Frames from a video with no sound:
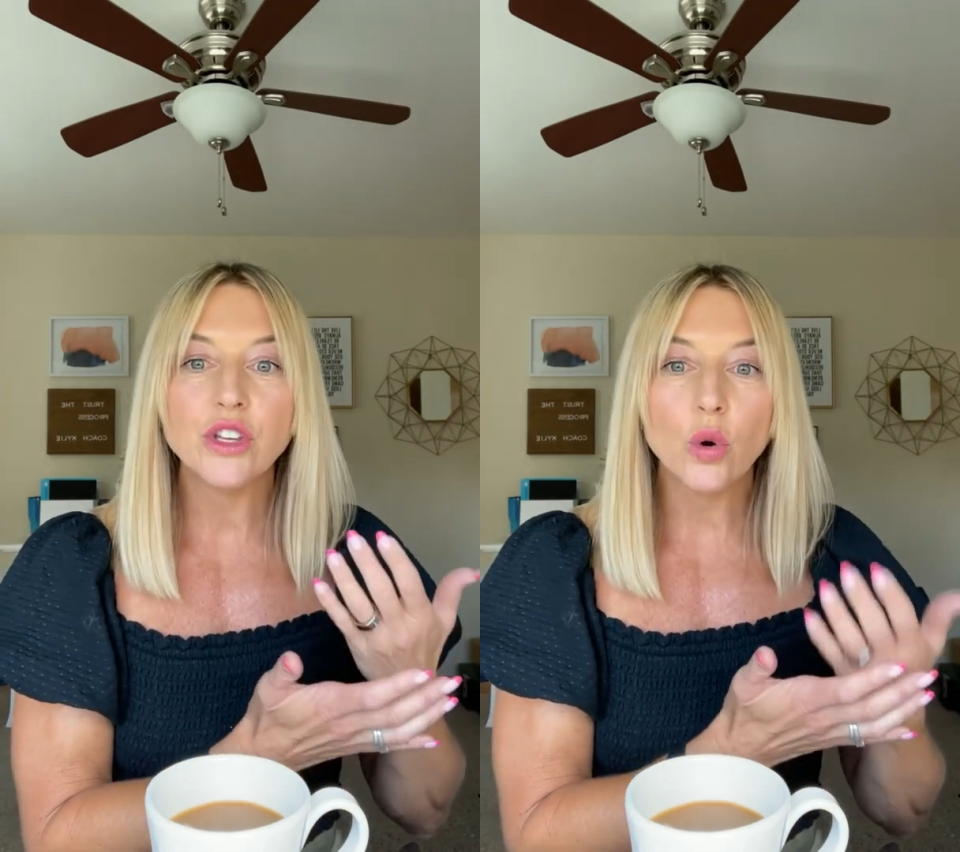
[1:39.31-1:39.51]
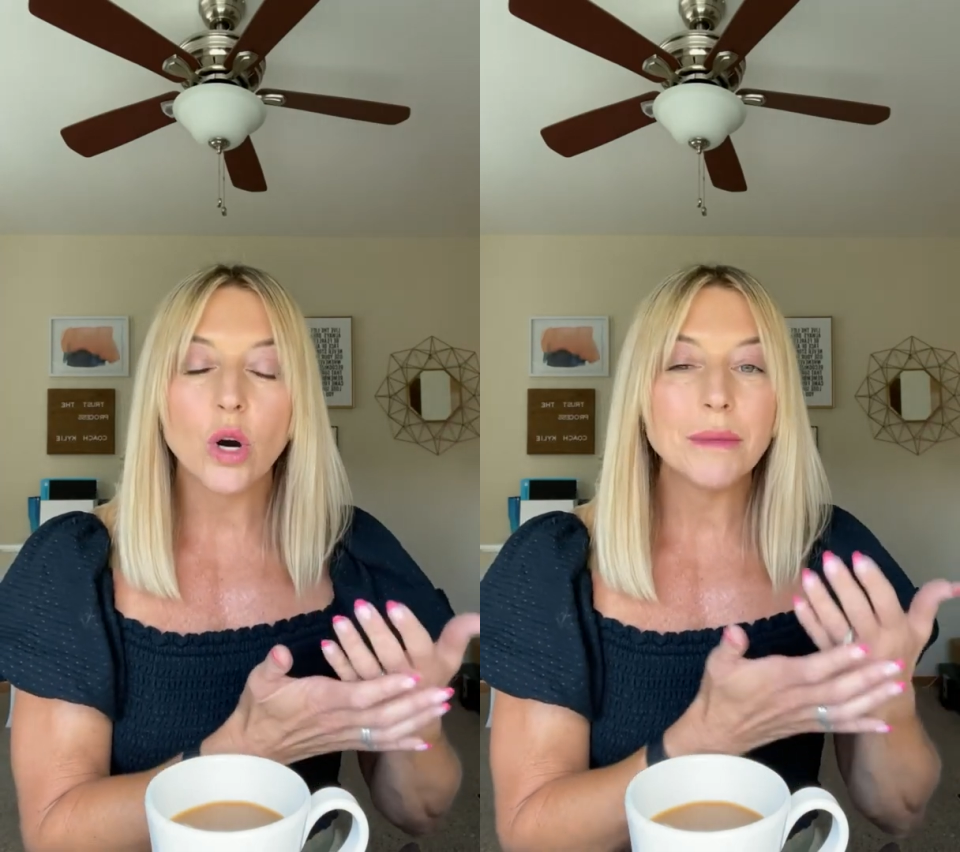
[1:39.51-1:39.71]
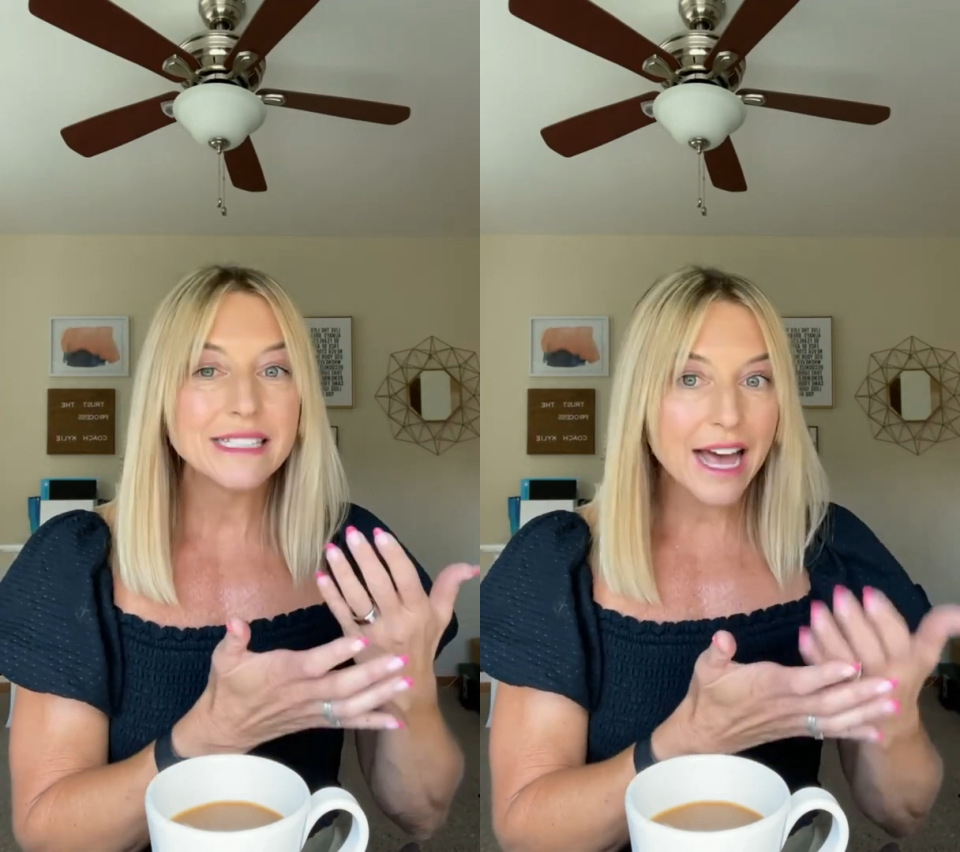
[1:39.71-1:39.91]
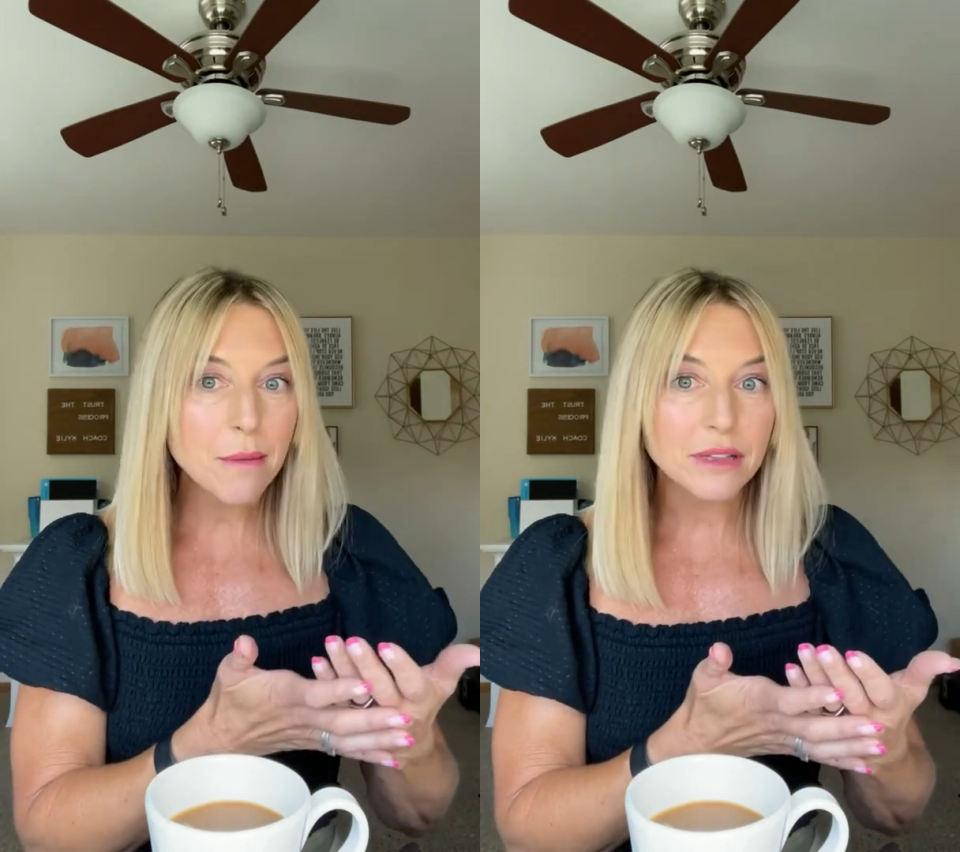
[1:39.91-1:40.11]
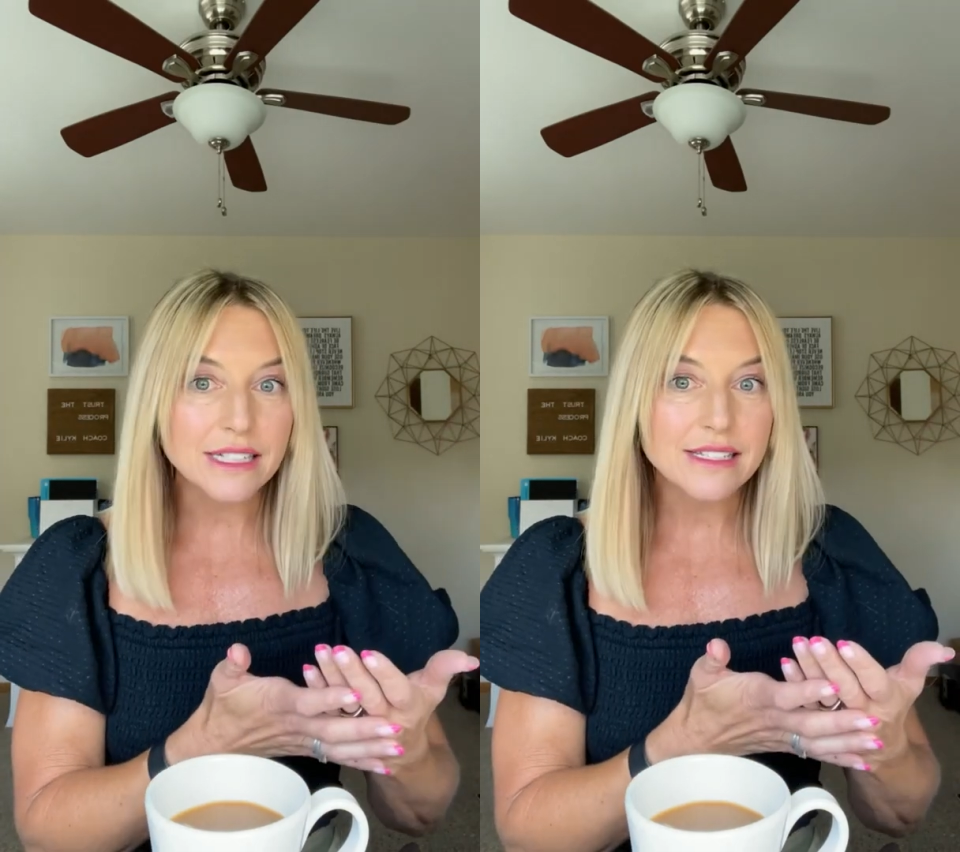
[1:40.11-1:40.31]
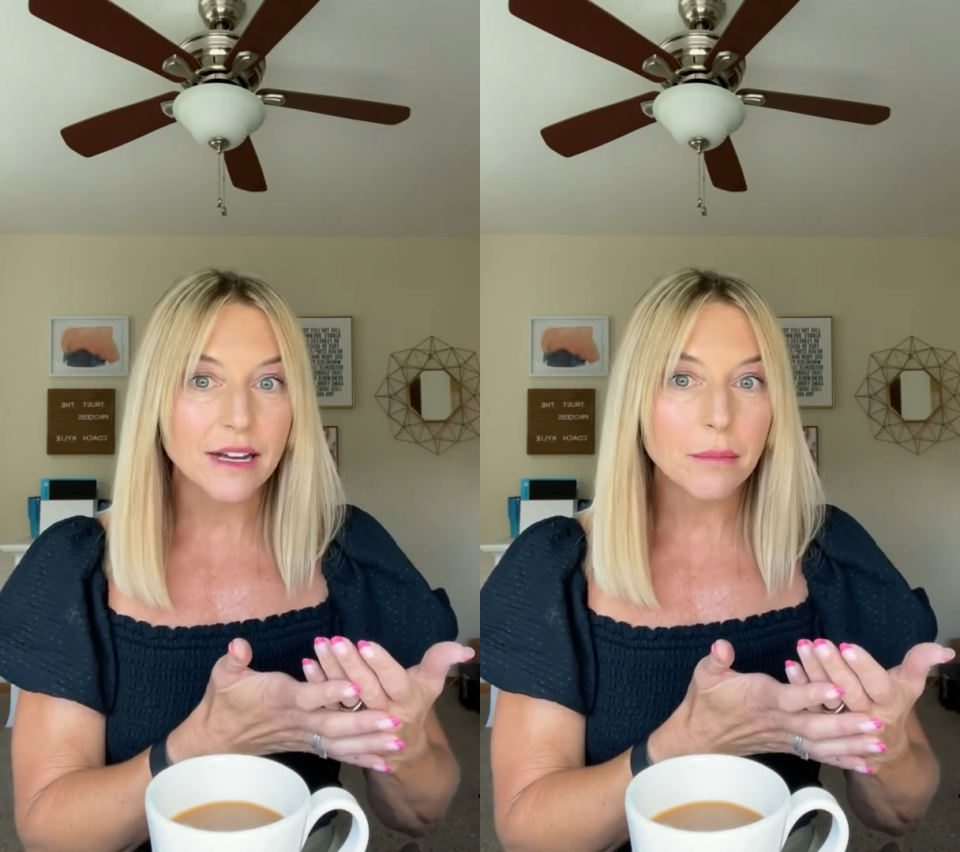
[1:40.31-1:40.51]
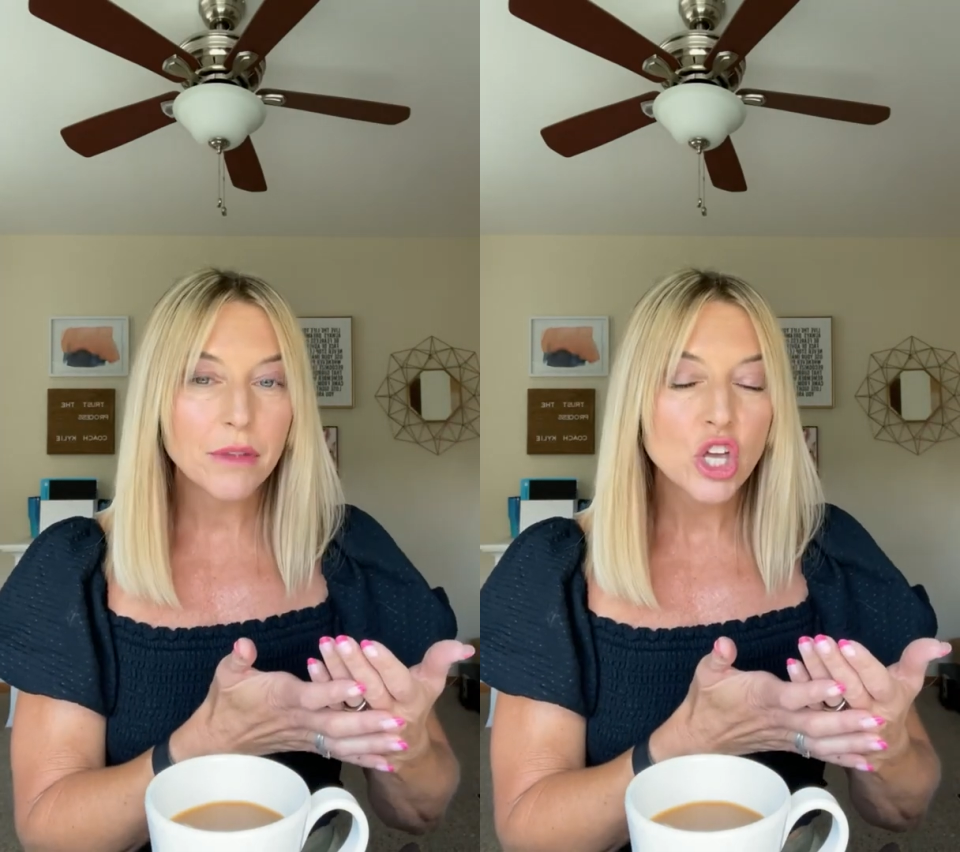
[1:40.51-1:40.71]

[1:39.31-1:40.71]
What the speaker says: your metabolism.